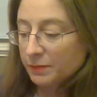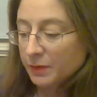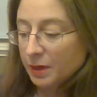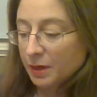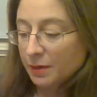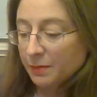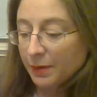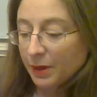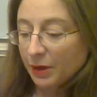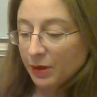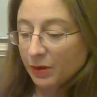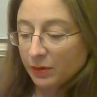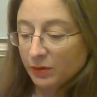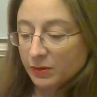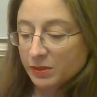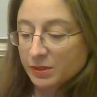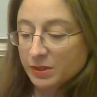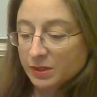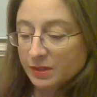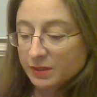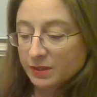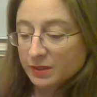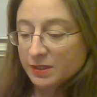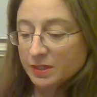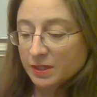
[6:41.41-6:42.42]

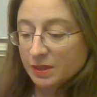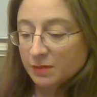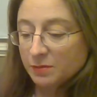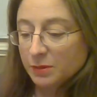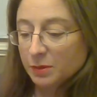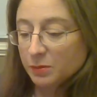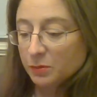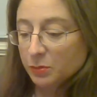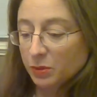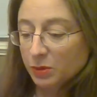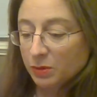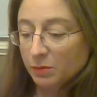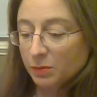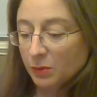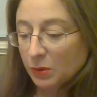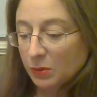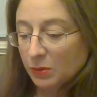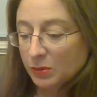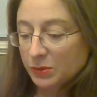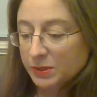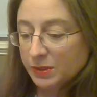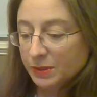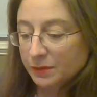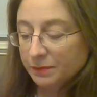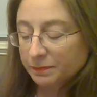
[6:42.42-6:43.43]
amount, the same number of
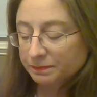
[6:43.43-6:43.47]
moles.